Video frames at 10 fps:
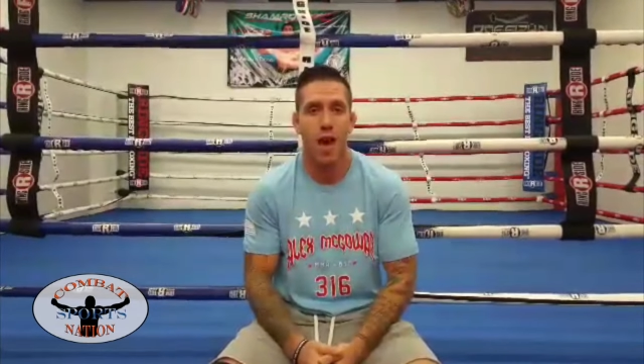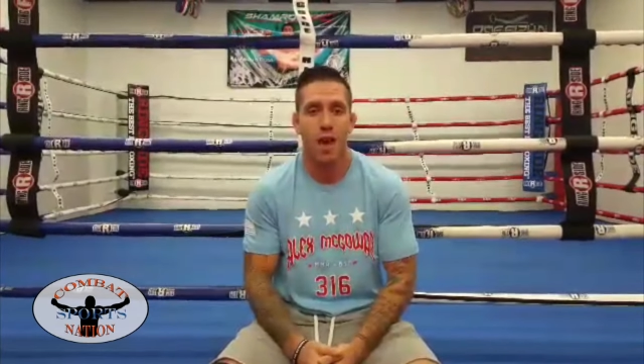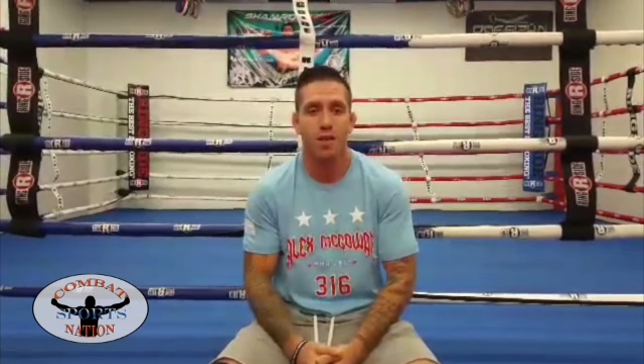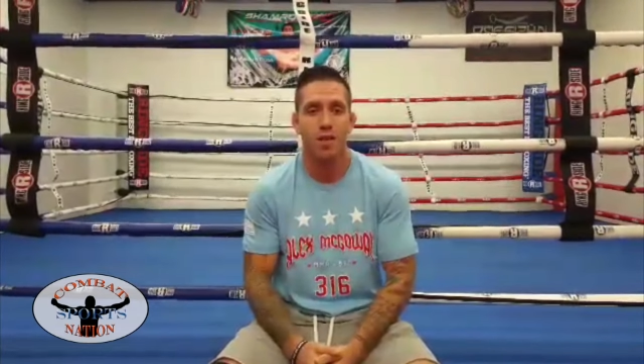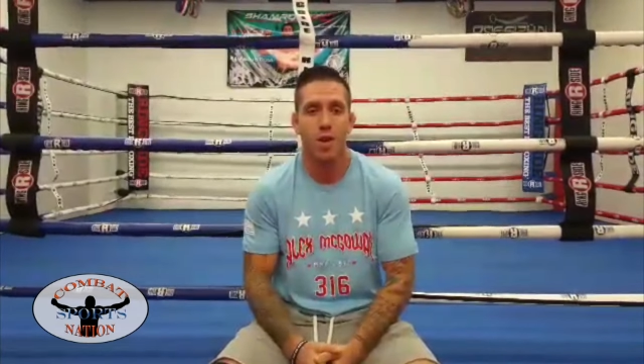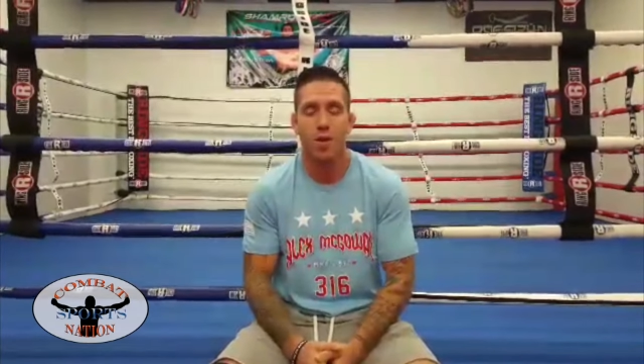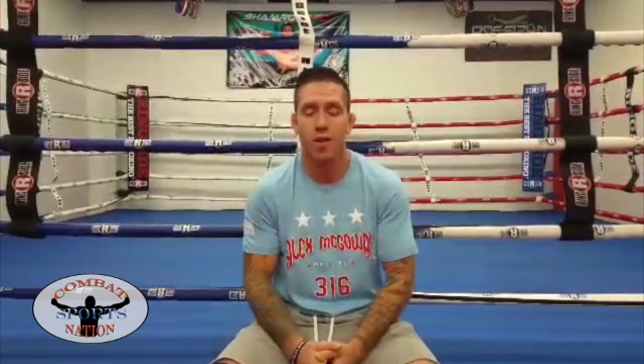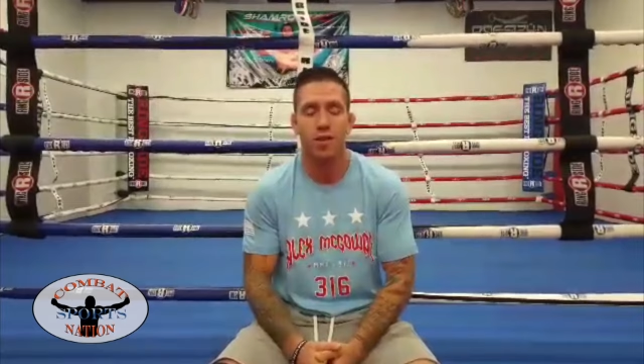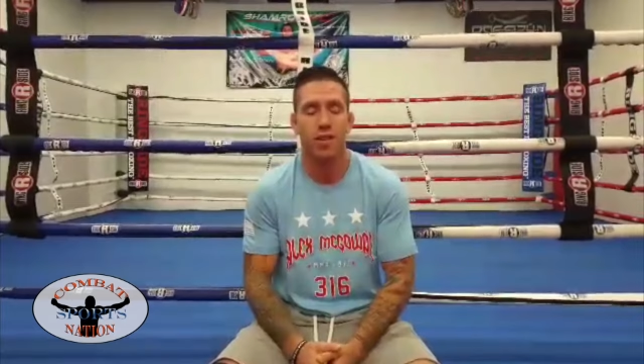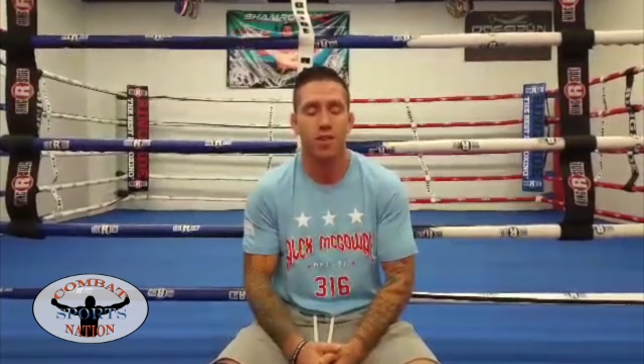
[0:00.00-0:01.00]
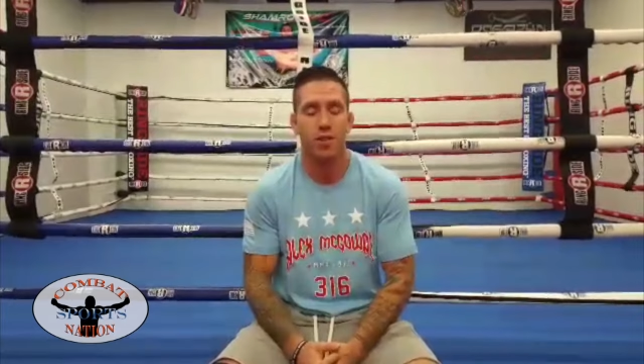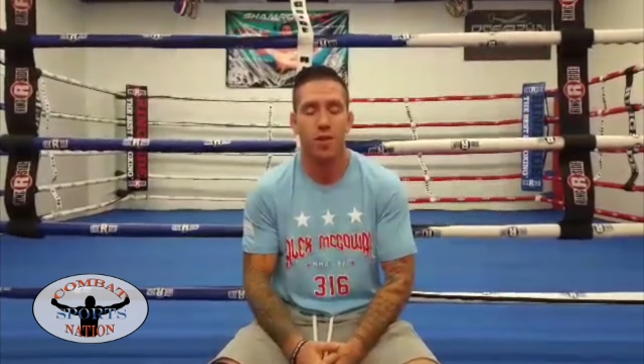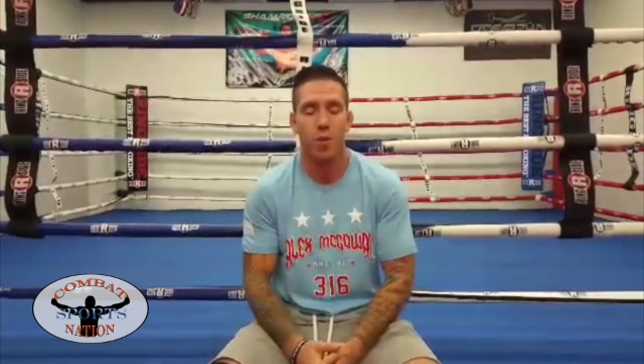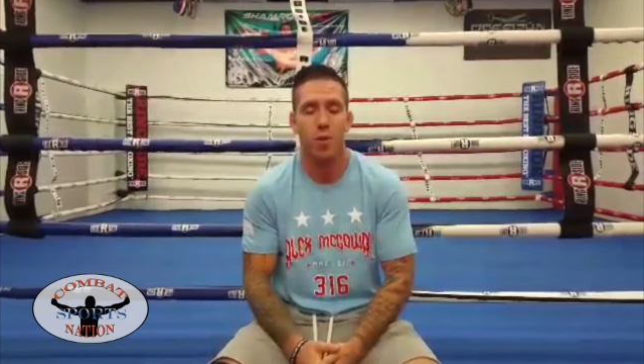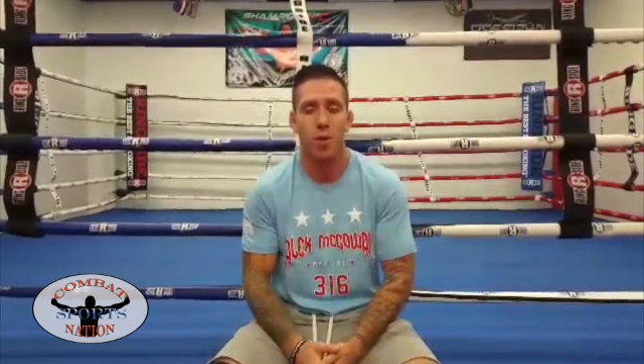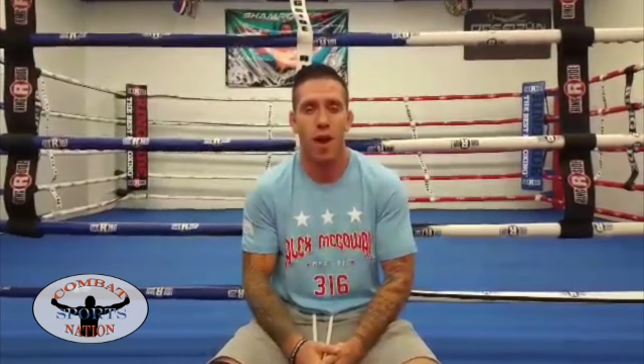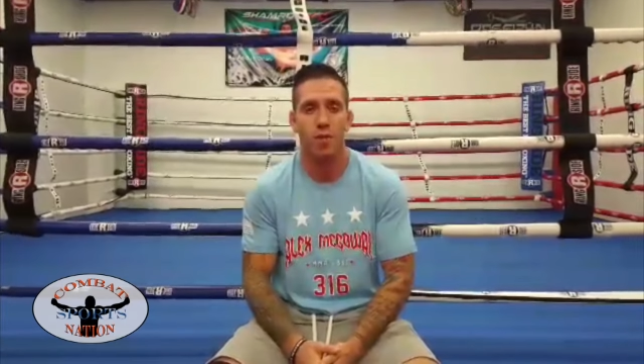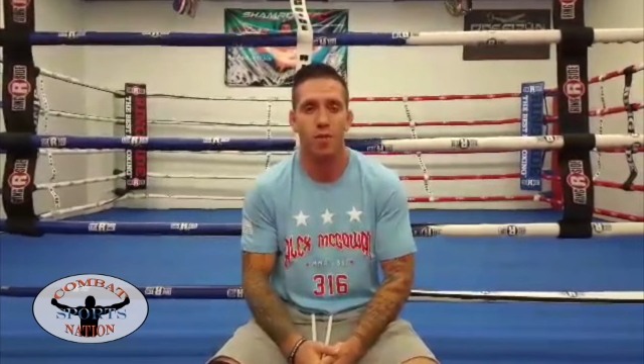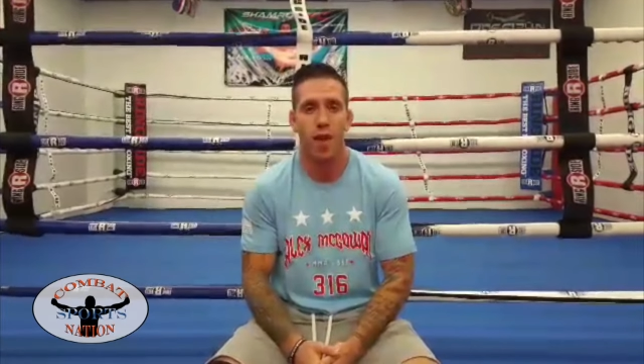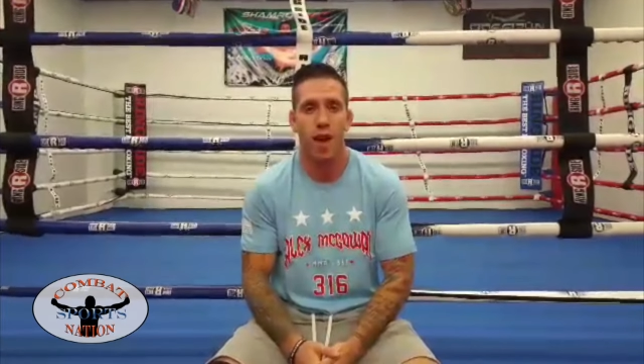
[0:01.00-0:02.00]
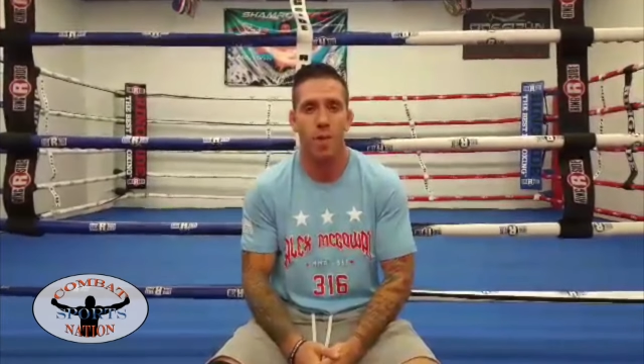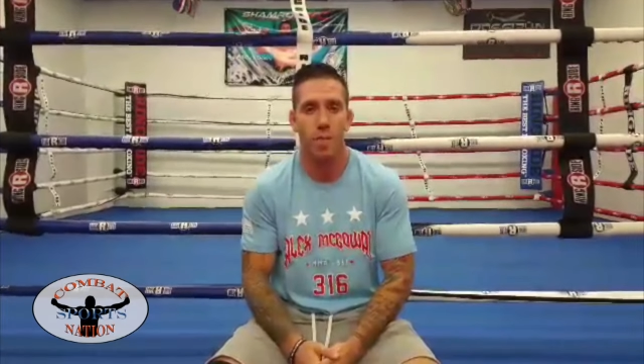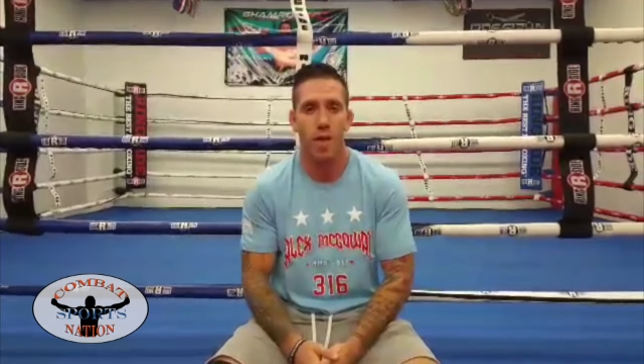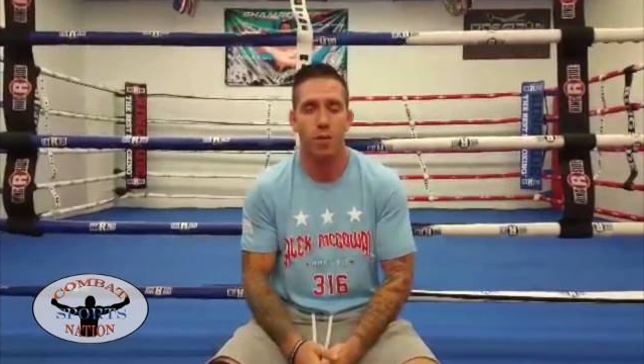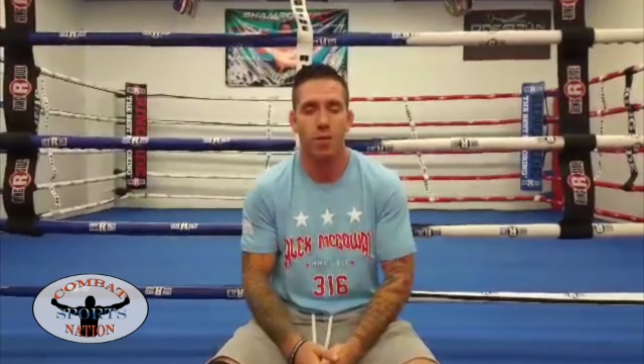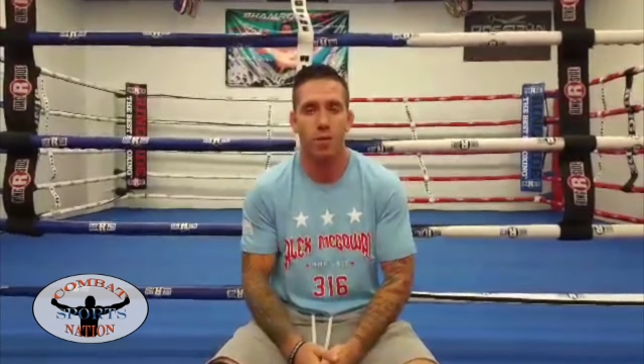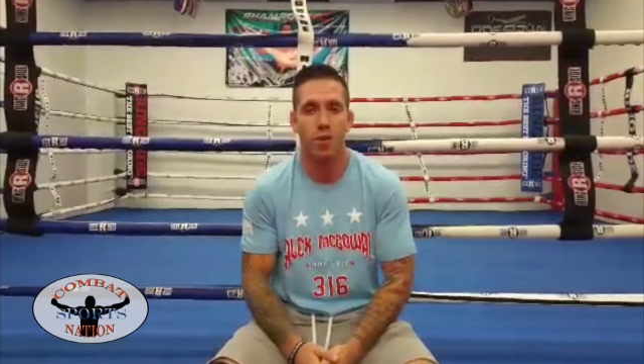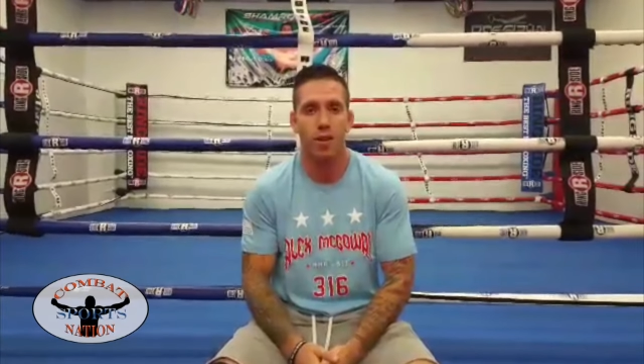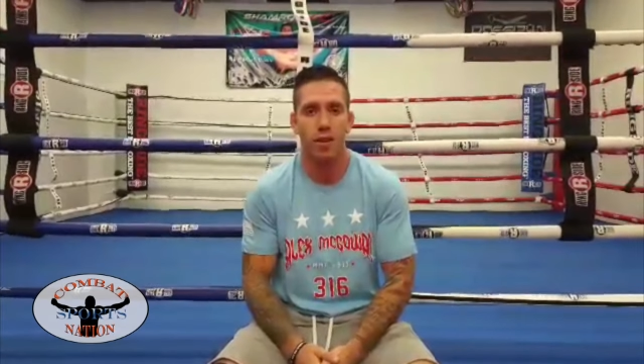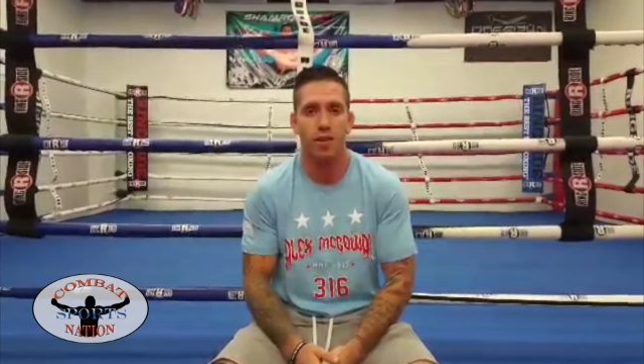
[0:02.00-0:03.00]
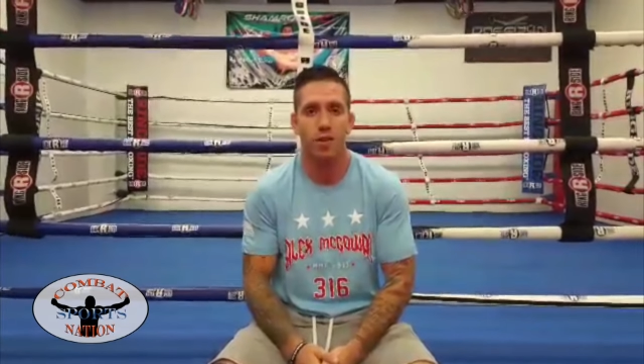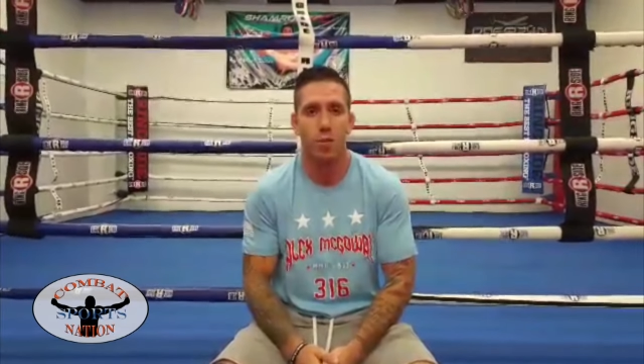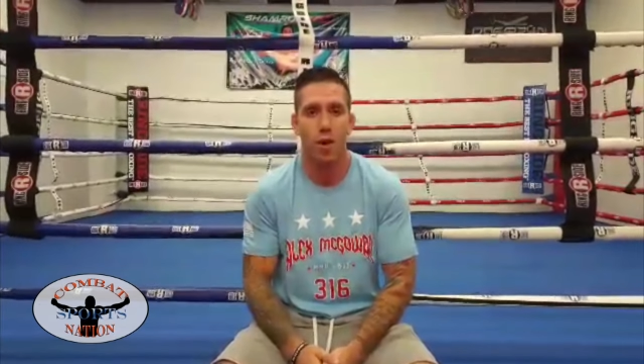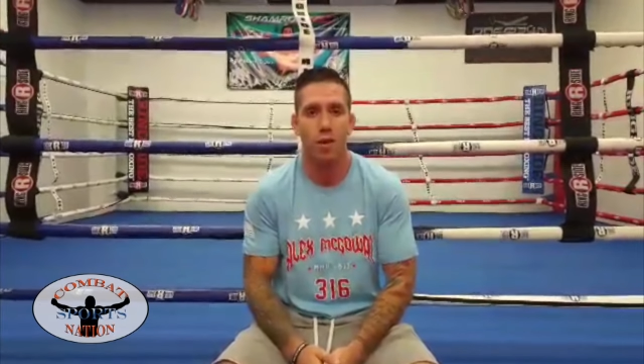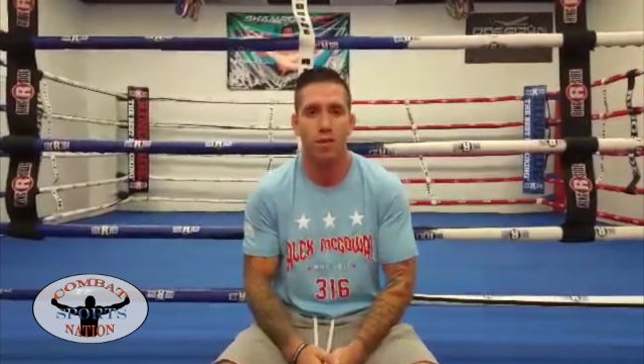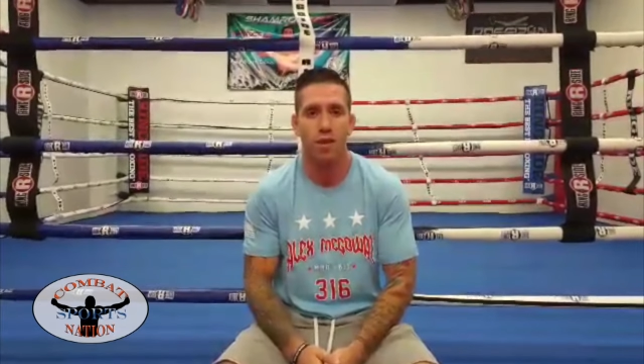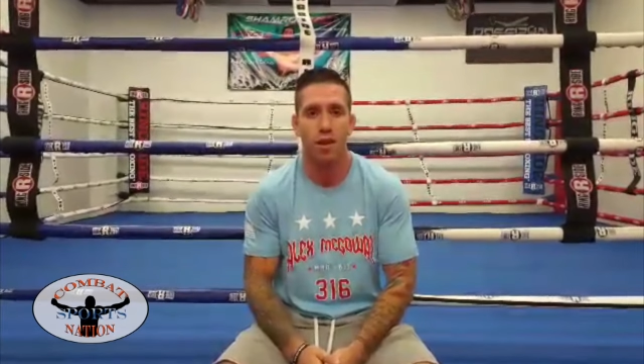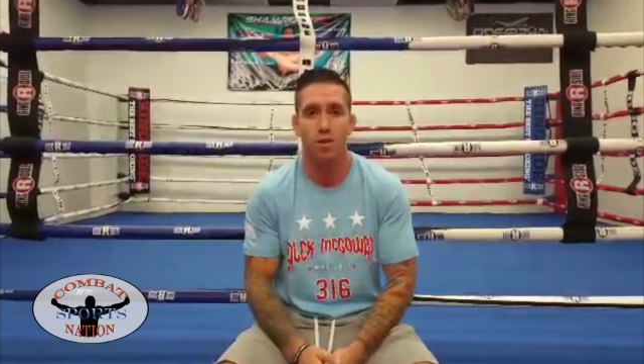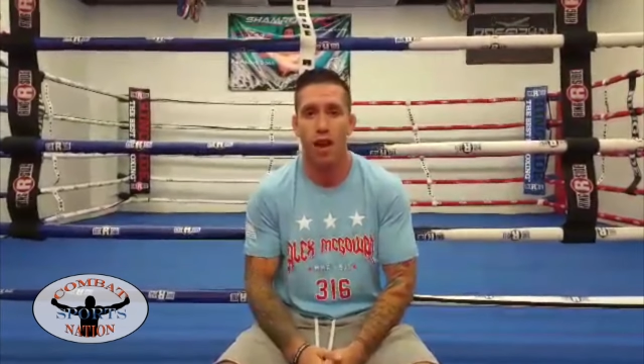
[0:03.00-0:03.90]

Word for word: So the decision to go pro after that, it was a pretty easy one and such.